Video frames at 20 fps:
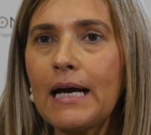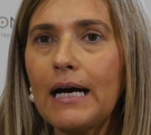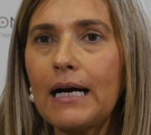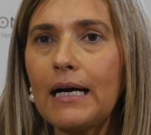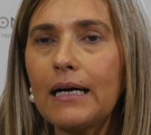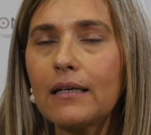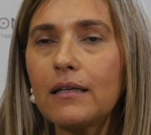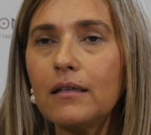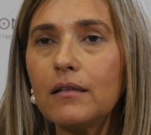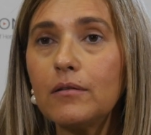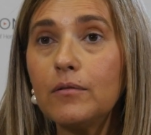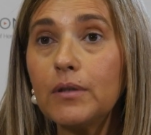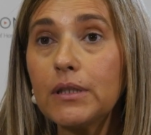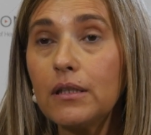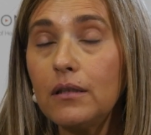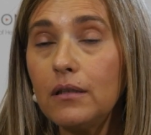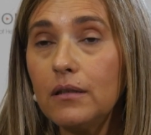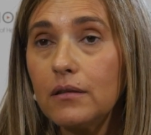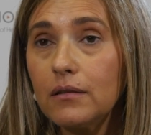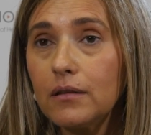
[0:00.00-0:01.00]
And
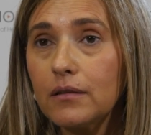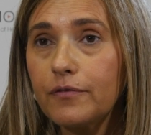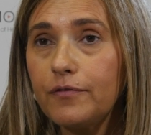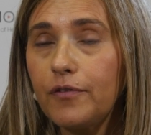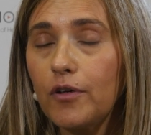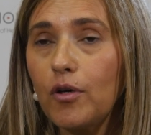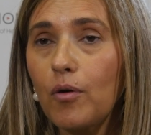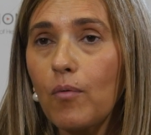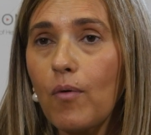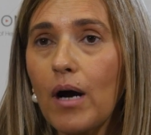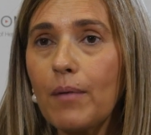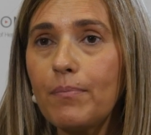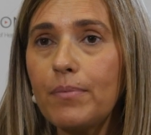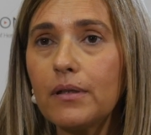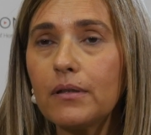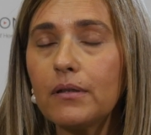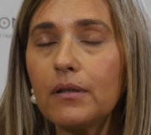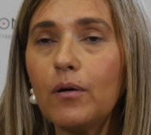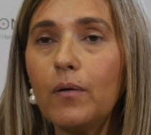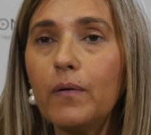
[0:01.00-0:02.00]
with longer
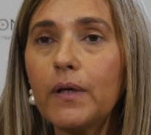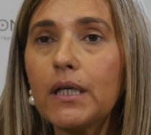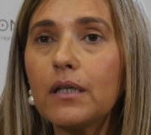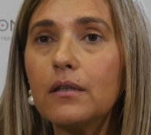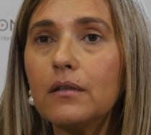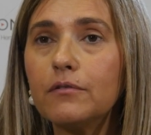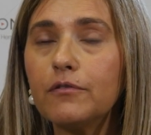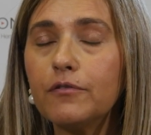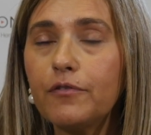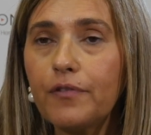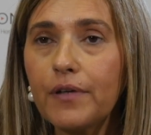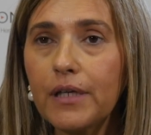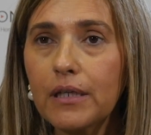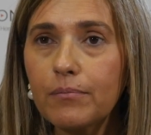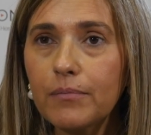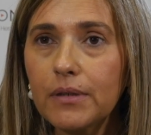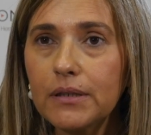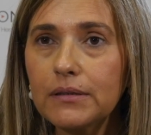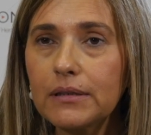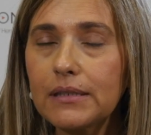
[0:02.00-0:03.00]
follow-up, we
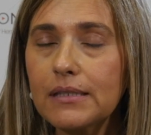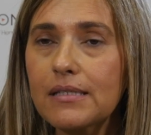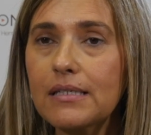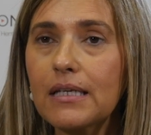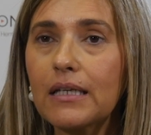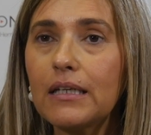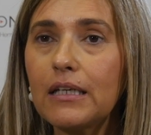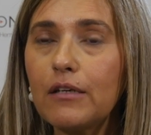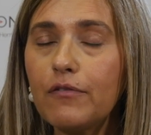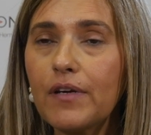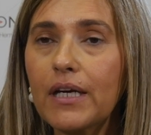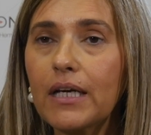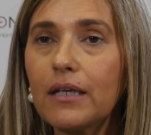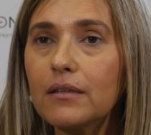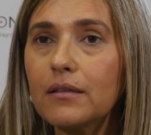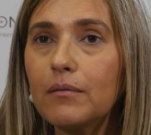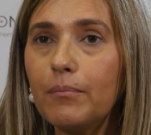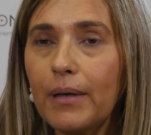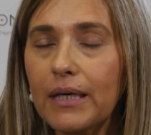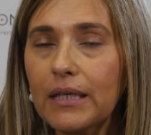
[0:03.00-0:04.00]
confirm the
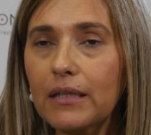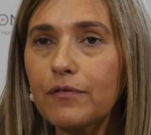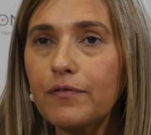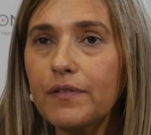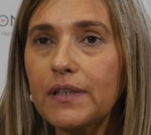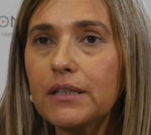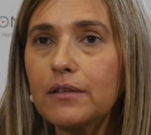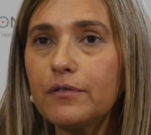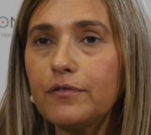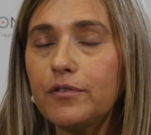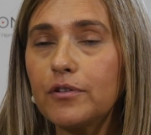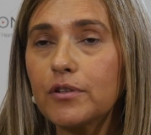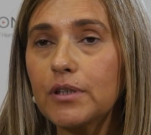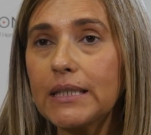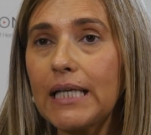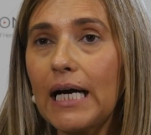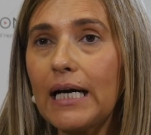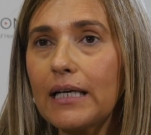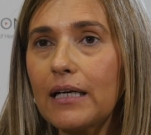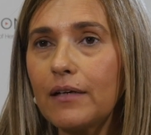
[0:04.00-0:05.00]
significant benefit for
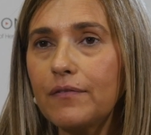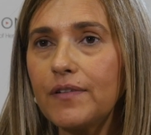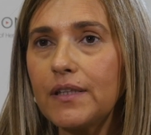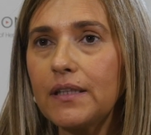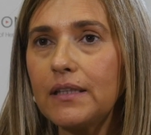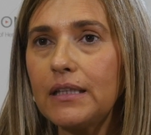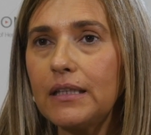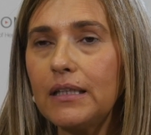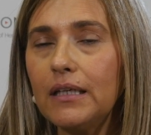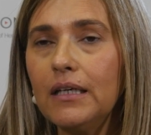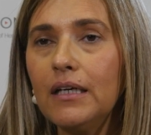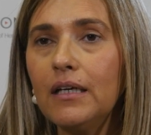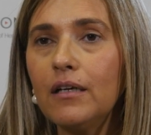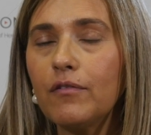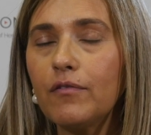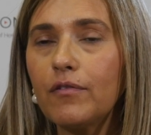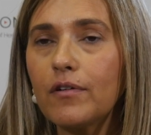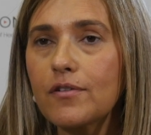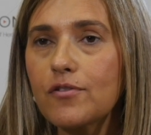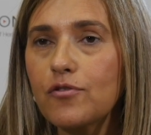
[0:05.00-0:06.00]
DARA-VD
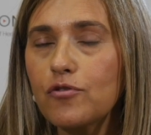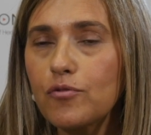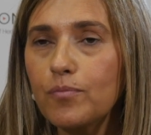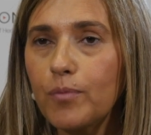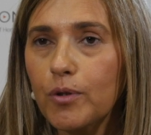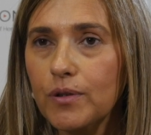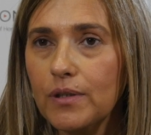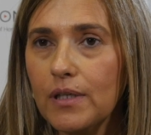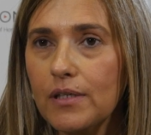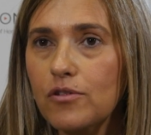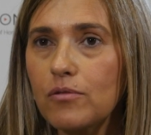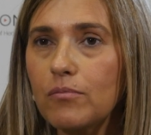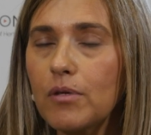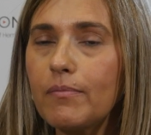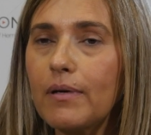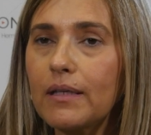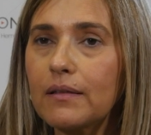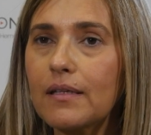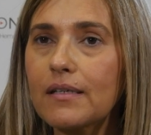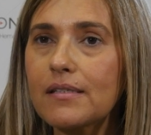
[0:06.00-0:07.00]
versus
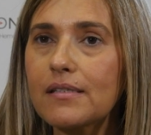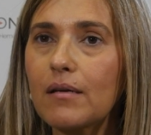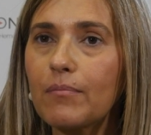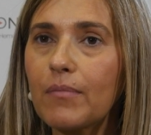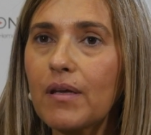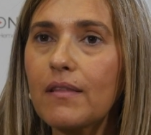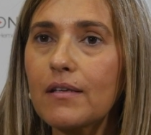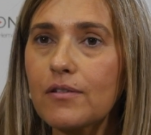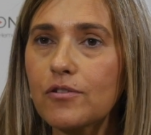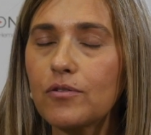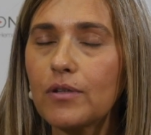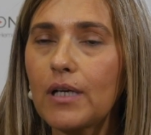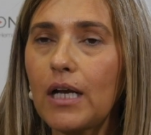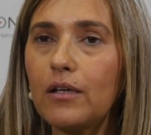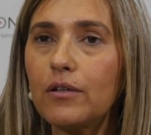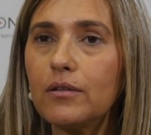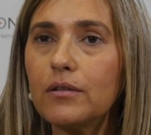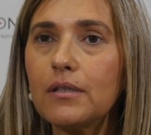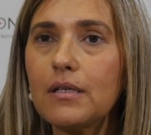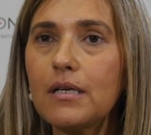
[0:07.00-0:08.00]
bortezomib and dexamethasone
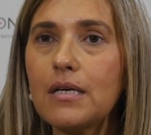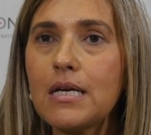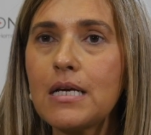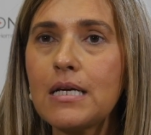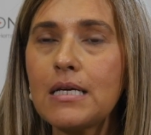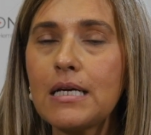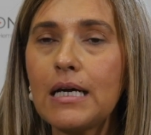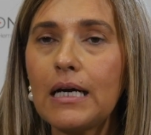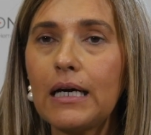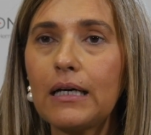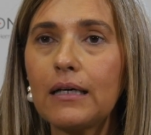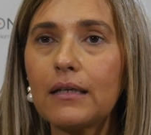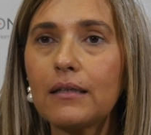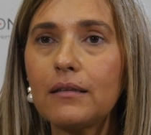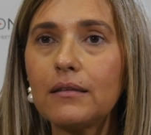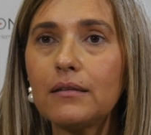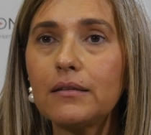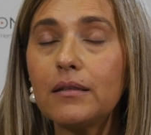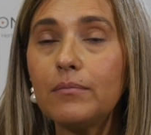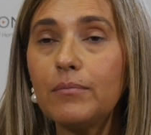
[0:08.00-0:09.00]
alone.
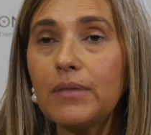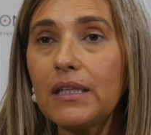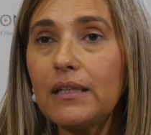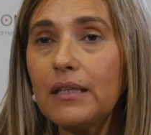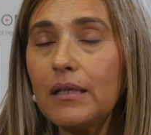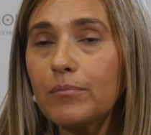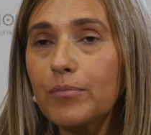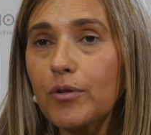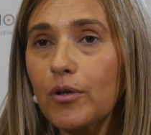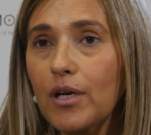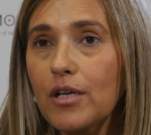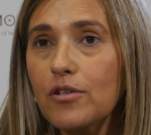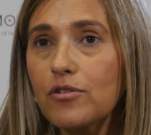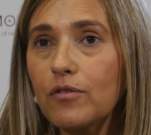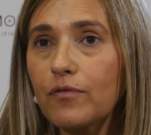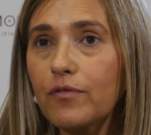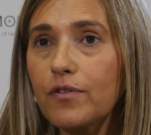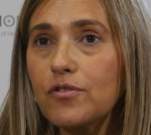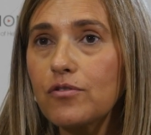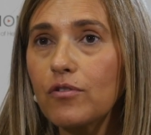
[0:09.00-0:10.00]
And the median
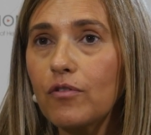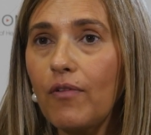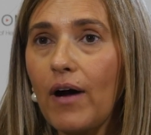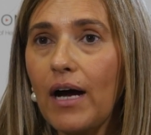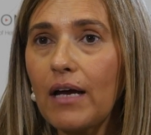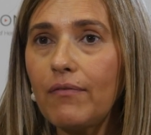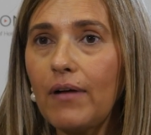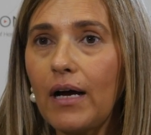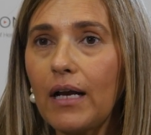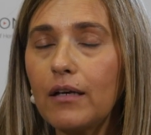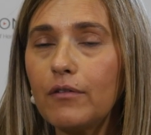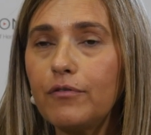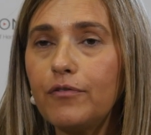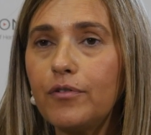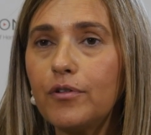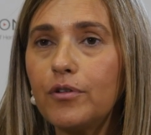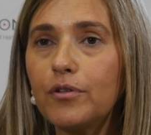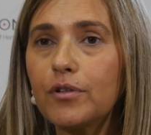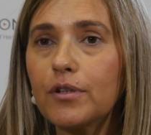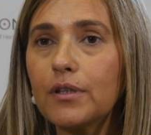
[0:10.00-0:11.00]
progression-free survival
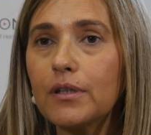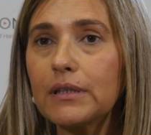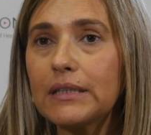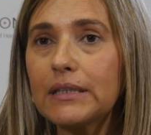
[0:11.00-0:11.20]
for